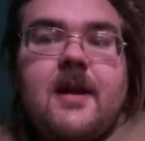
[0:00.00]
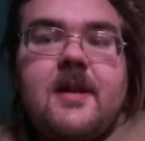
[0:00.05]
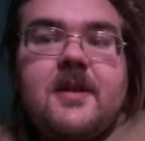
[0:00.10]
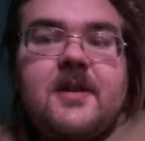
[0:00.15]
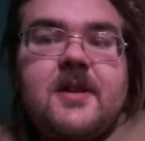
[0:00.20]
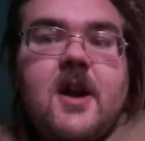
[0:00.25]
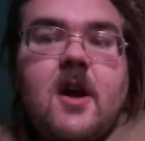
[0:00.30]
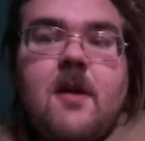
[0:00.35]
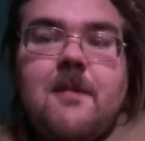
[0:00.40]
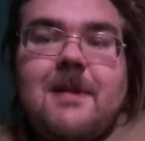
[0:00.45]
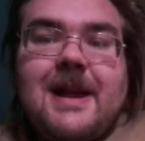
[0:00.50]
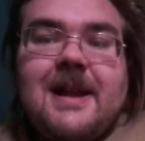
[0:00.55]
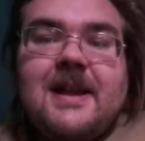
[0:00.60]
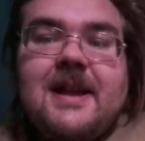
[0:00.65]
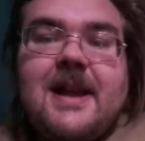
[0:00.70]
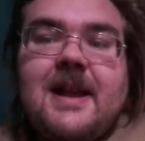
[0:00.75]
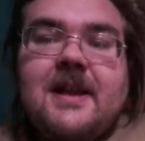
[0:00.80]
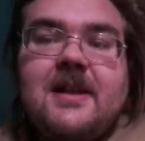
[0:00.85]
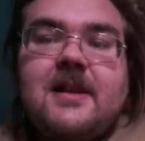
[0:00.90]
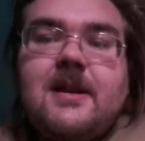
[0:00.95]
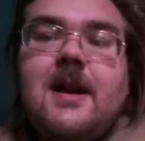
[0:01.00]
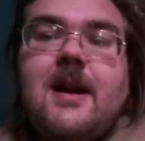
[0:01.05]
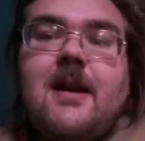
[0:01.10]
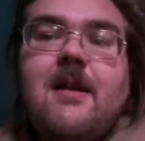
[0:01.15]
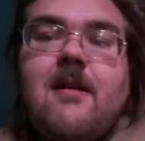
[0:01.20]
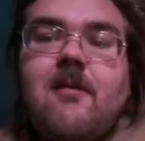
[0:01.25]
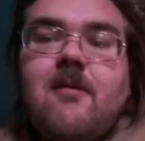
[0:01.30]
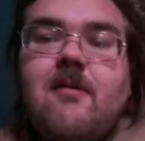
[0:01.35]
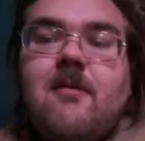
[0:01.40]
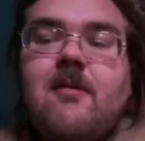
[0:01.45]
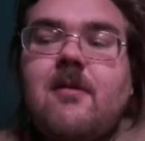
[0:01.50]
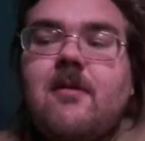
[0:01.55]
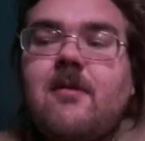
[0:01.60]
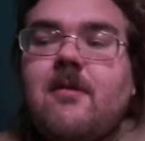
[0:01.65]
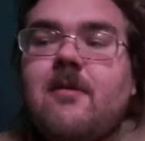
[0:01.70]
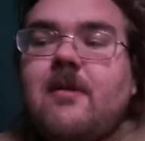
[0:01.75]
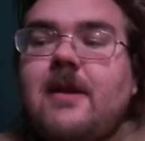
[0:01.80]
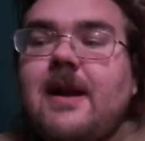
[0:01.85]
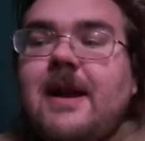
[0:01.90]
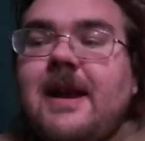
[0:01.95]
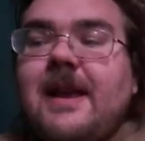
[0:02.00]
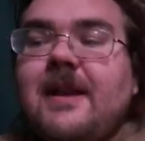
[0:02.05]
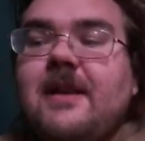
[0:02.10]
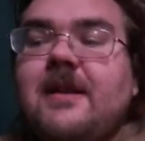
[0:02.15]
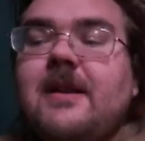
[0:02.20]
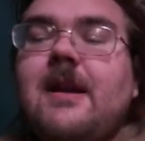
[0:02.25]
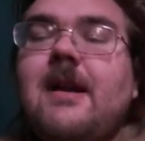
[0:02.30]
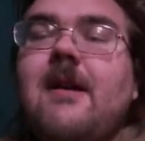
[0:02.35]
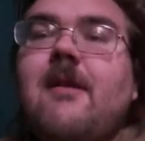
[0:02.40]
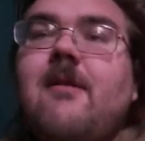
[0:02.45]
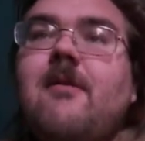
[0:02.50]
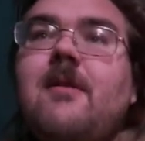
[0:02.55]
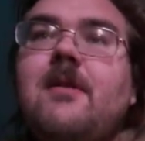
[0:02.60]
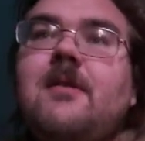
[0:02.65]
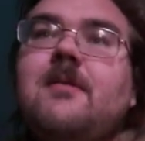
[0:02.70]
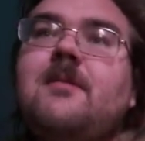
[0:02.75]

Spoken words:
nobody didn't know, or I didn't know,